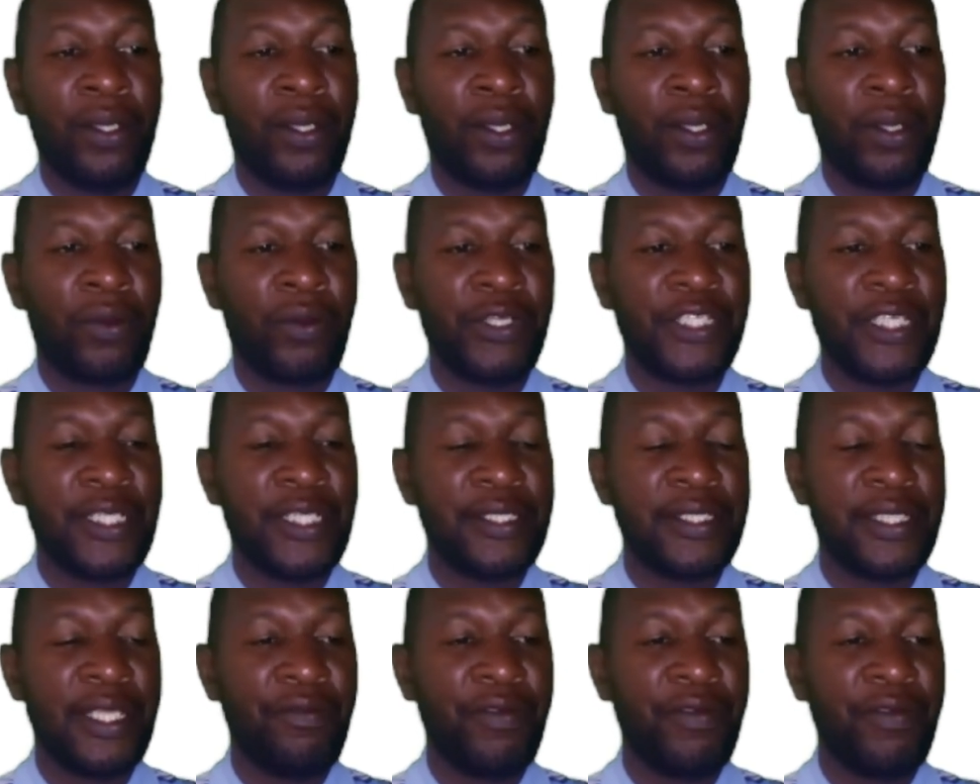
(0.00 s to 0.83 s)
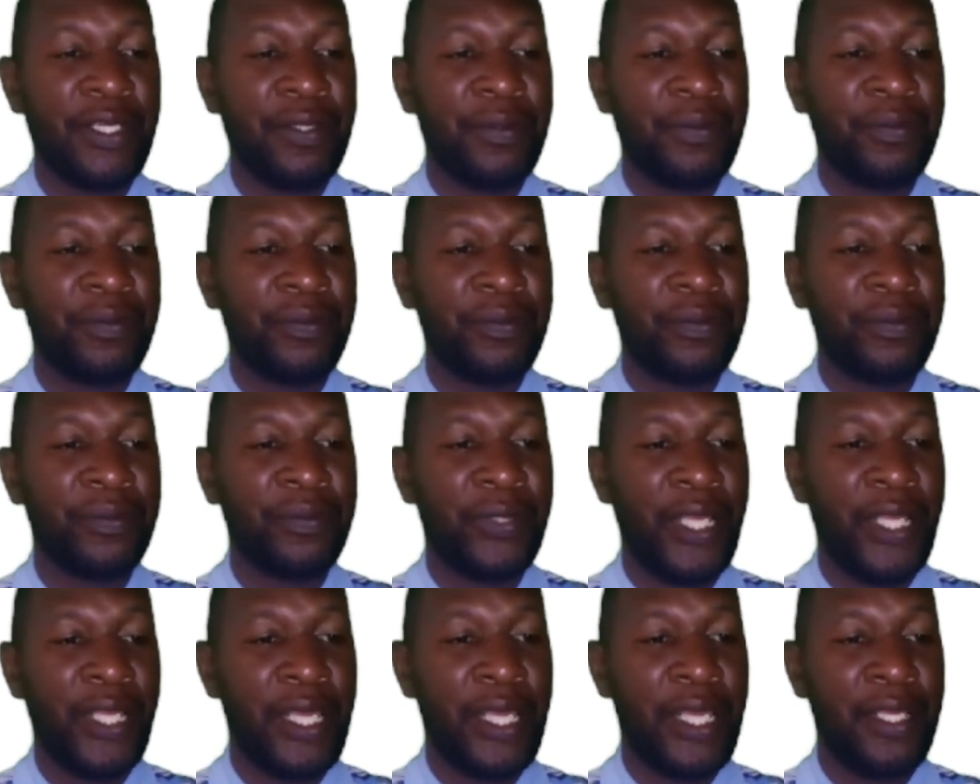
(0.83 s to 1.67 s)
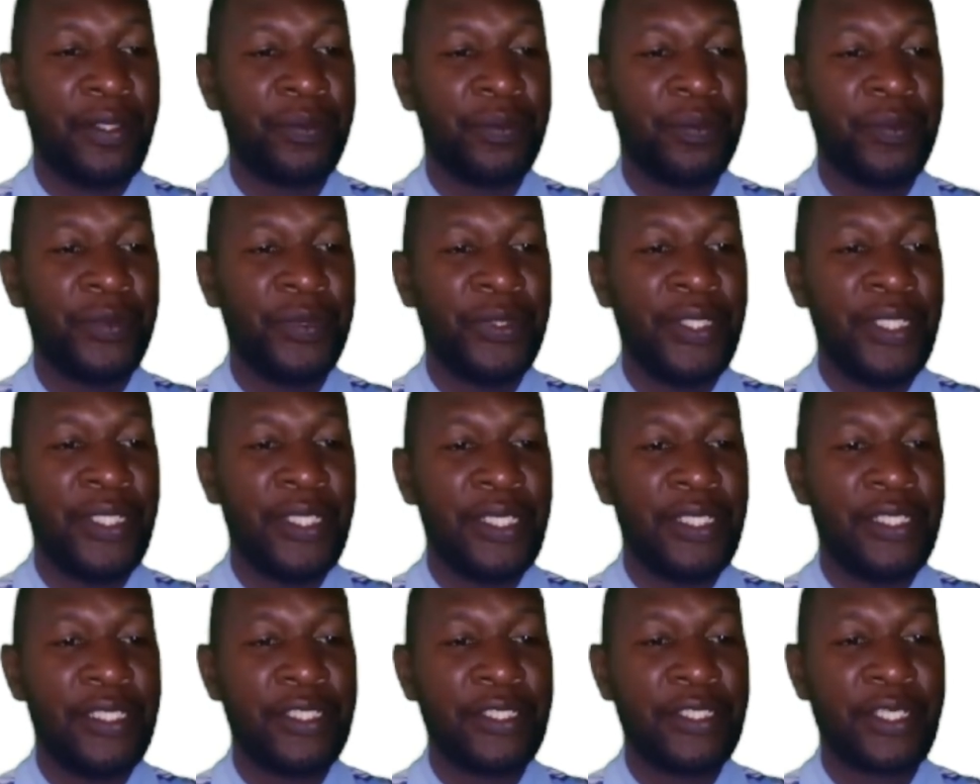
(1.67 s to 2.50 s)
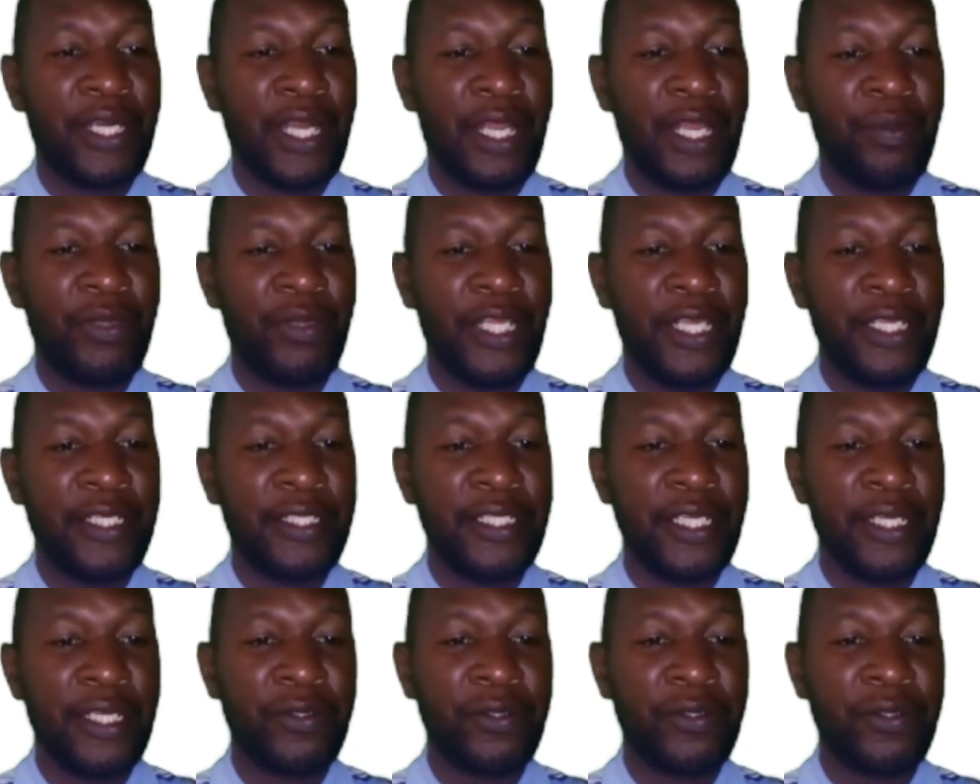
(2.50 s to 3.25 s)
Question 7. A. Describe the internal